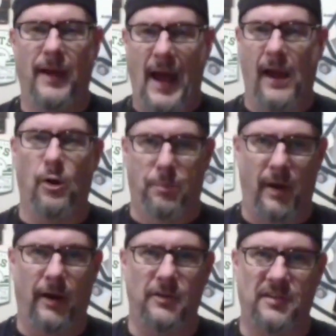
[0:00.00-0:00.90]
the ankle
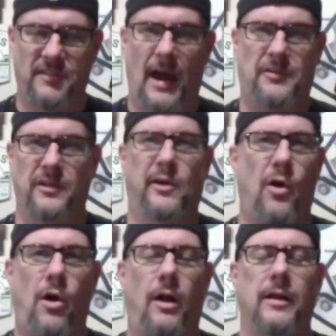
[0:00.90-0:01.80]
breakers is actually
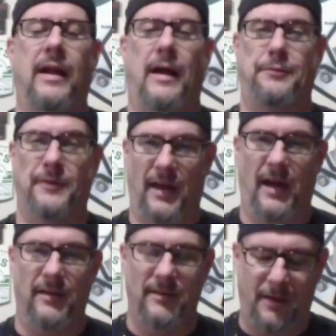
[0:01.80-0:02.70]
called, and I forget.